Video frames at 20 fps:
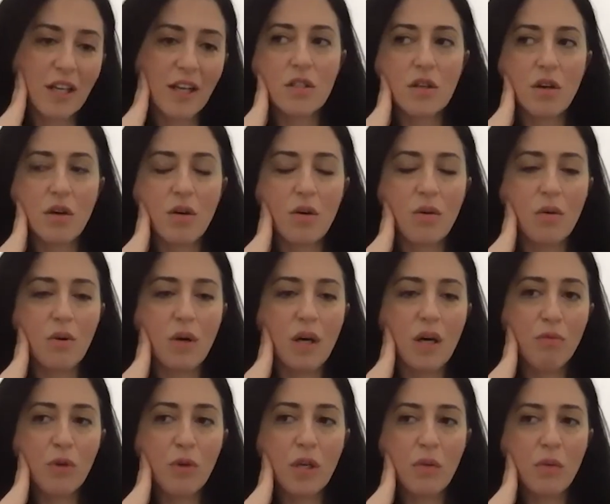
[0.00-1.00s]
So
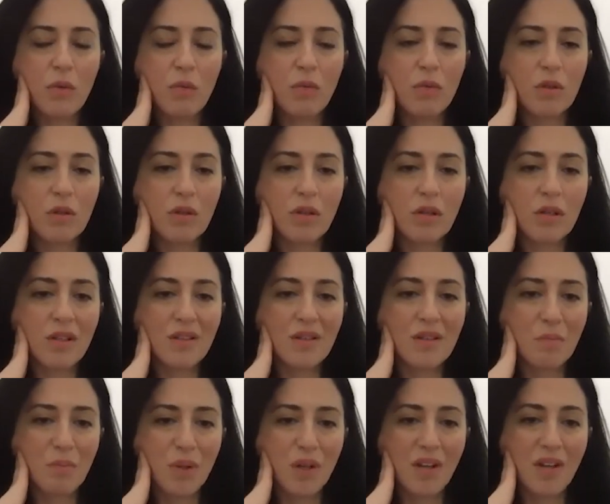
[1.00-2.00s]
hopefully we will
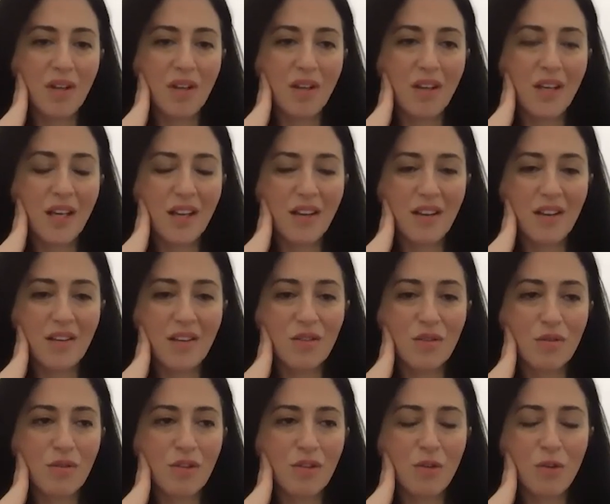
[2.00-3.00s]
be getting
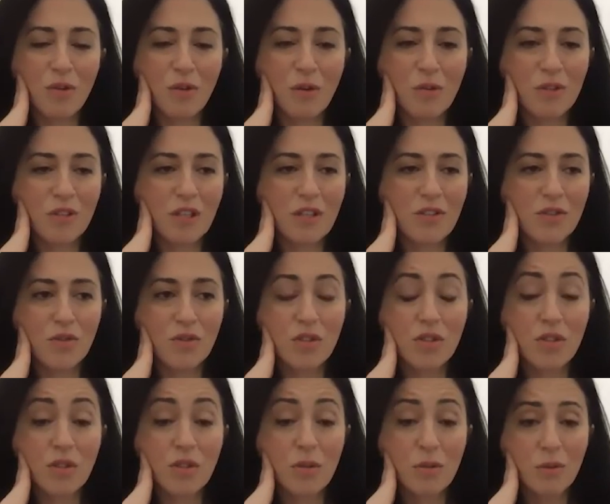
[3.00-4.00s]
to those
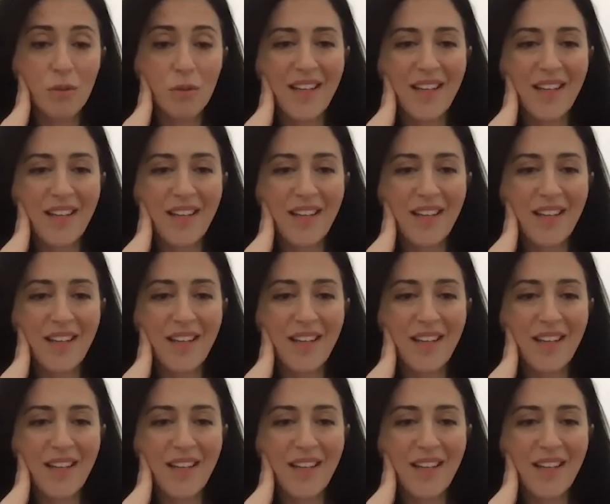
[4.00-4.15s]
countries too,